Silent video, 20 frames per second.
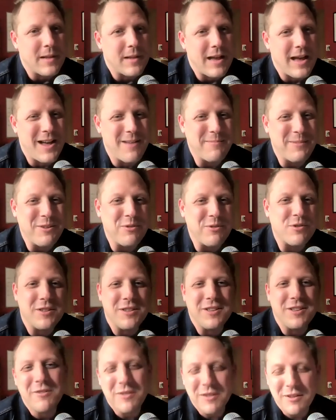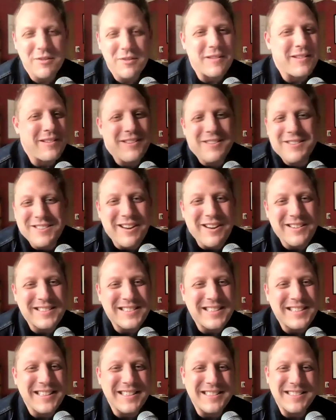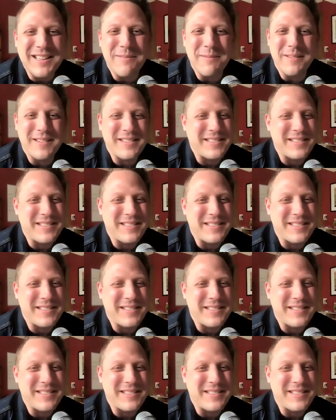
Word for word: um, you, you you start seeing some